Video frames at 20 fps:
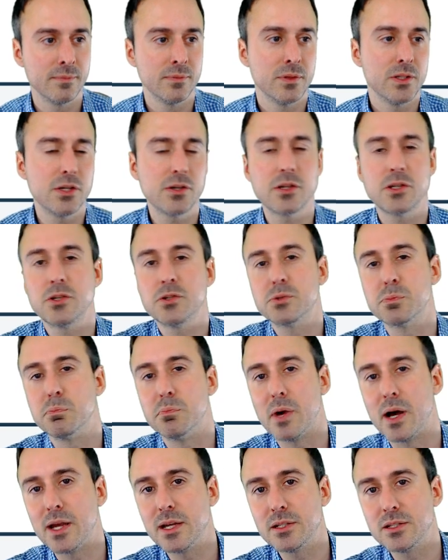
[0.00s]
You could use
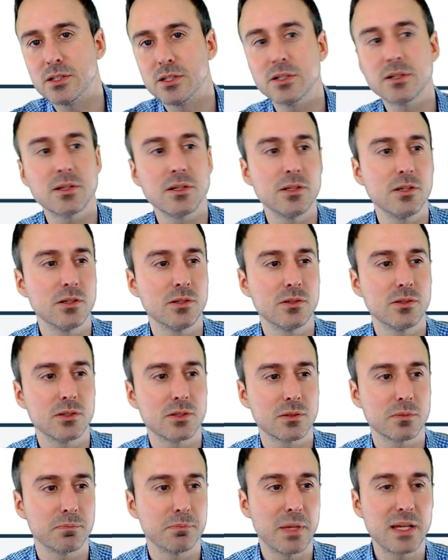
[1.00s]
might. You can
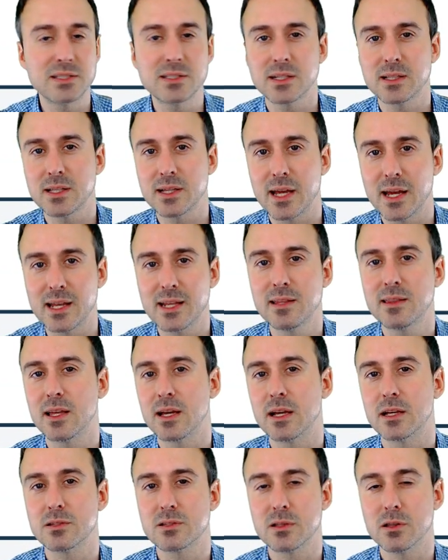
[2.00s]
use basically anything
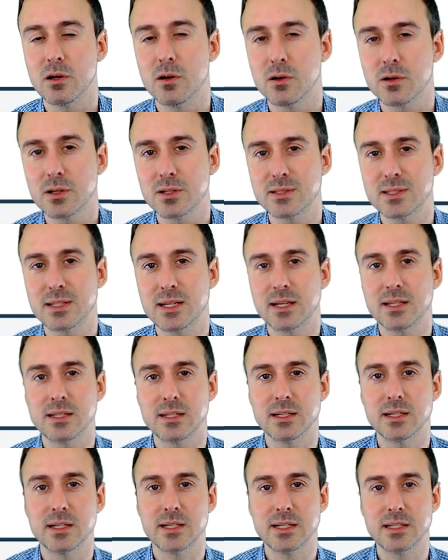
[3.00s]
as long as the
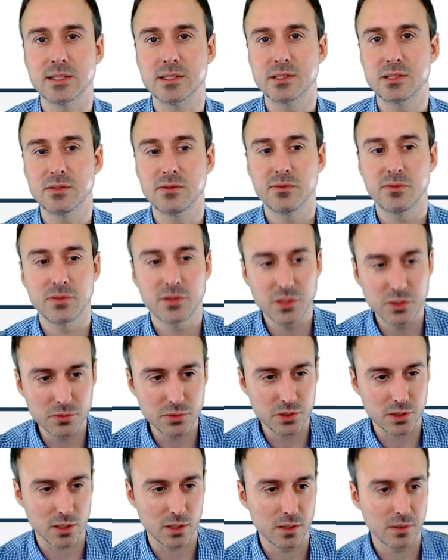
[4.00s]
idea is
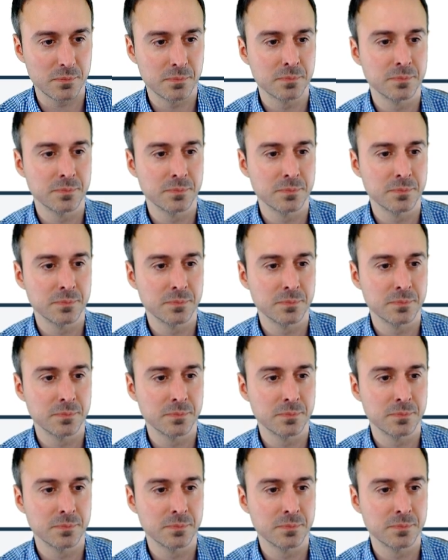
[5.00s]
future.